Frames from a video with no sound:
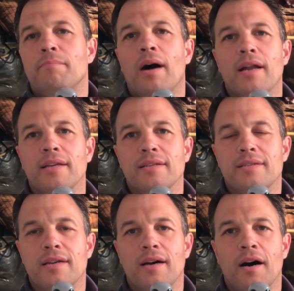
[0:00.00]

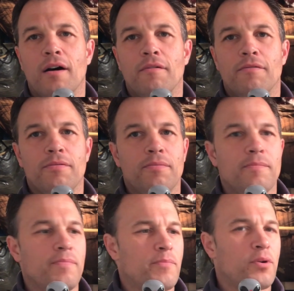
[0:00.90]
bodies of
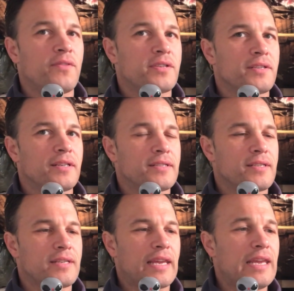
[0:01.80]
previously
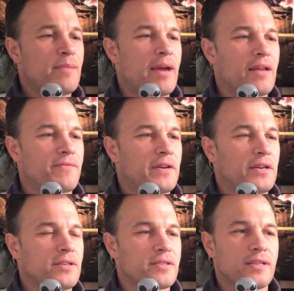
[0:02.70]
existing He-Man
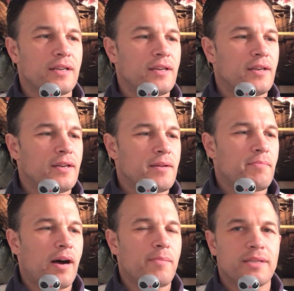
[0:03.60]
figures
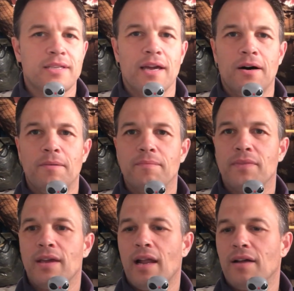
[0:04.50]
by Mattel,
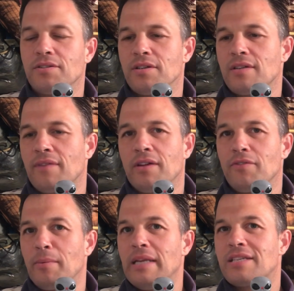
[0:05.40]
and I've
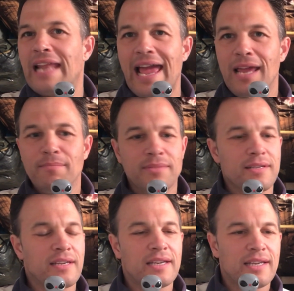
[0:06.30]
given them each
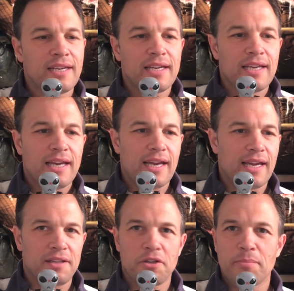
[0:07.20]
names
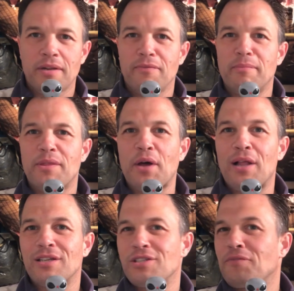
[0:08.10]
and a little bit of
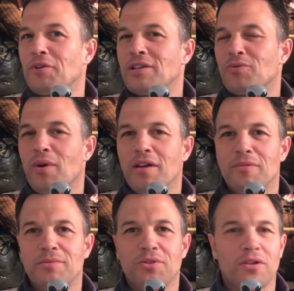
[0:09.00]
mythology for each one of
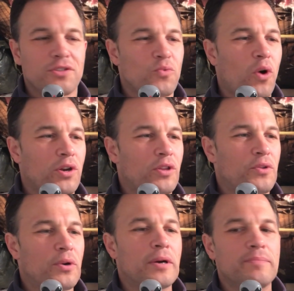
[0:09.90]
them, so I'll just walk you
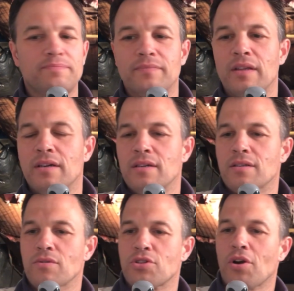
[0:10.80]
through it.
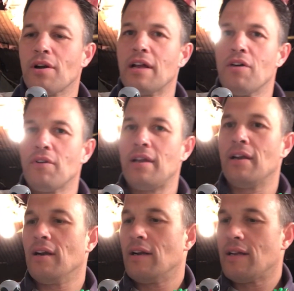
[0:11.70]
So starting over
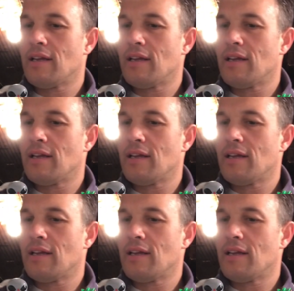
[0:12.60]
here,